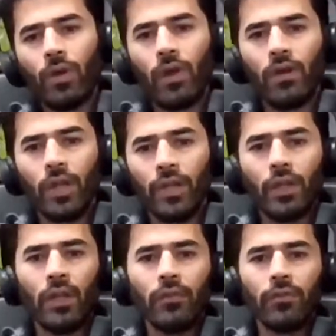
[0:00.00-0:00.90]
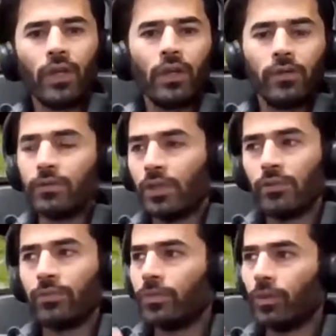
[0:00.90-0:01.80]
you can't, like, why can't
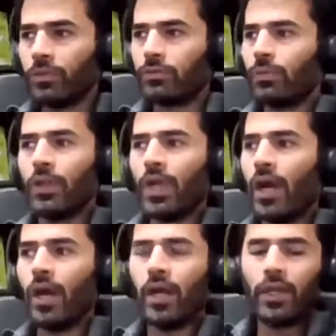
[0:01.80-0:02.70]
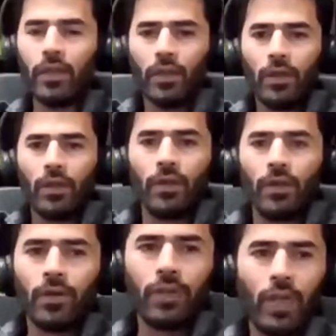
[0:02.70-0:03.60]
there was one guy
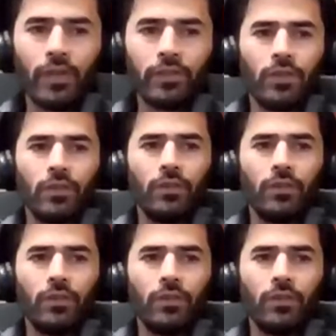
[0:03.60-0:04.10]
he has a